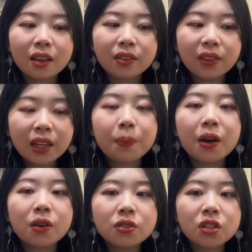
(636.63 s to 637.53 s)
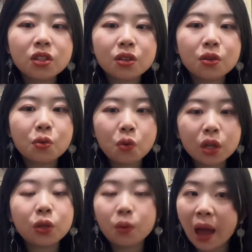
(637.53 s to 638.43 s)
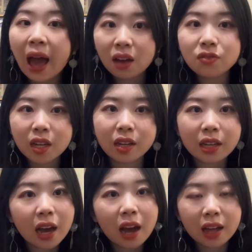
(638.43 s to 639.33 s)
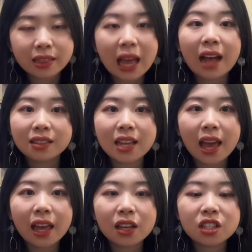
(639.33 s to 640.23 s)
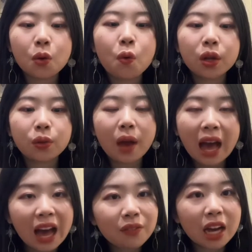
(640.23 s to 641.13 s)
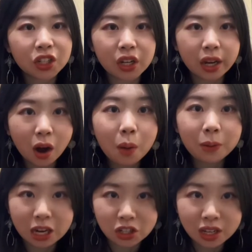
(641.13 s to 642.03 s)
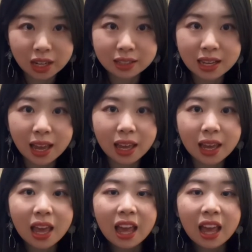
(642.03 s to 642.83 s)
Think about what you have done that day, so what you have actually accomplished that day,